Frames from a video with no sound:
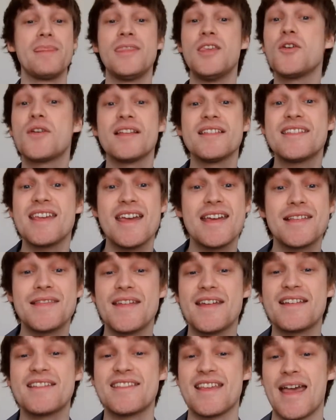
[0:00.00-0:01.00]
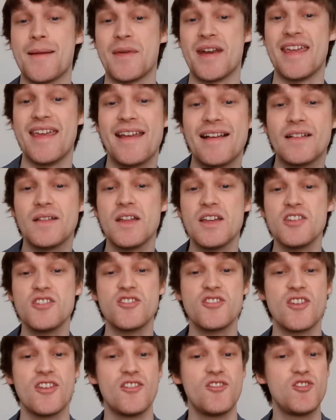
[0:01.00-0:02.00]
You can take the exam in
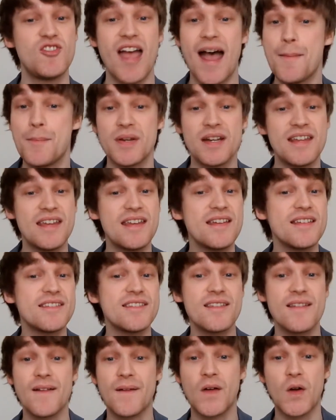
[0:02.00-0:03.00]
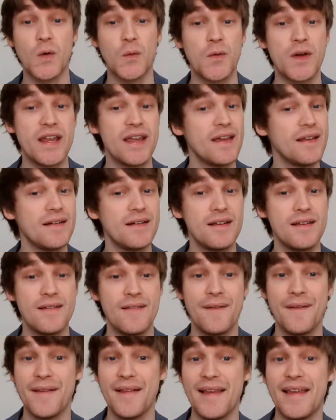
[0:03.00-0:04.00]
English, Japanese, Korean,
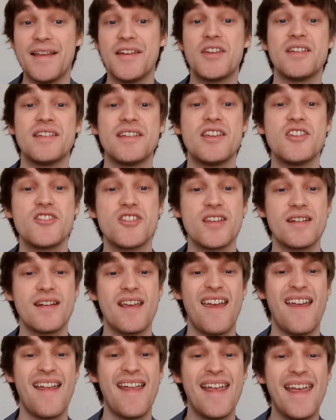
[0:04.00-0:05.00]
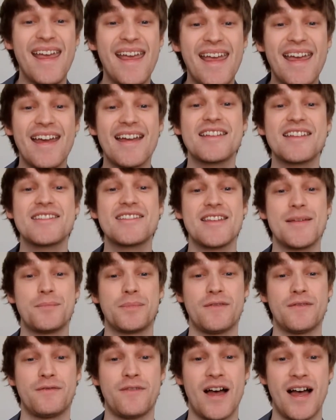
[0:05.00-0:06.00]
Indonesian, and
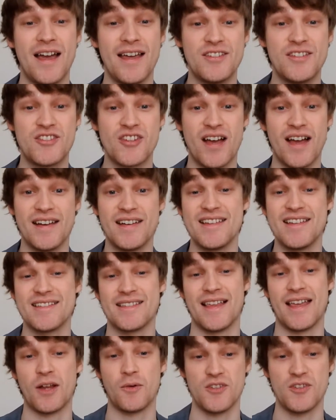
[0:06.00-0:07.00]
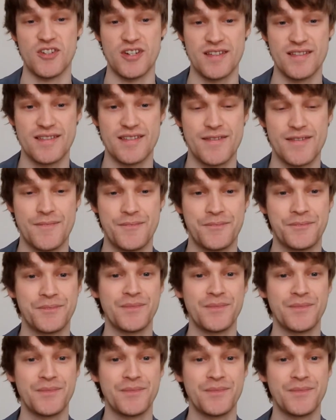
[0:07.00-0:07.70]
simplified Chinese languages.